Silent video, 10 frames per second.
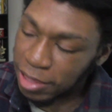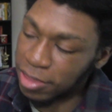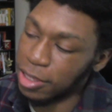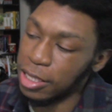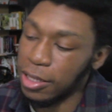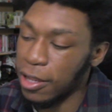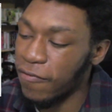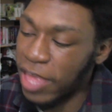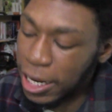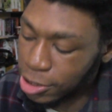to see,
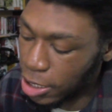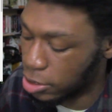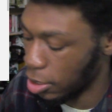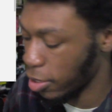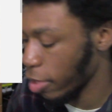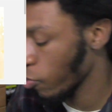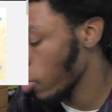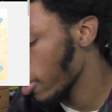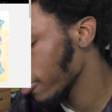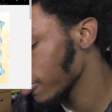if that changes as
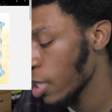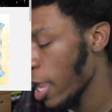well.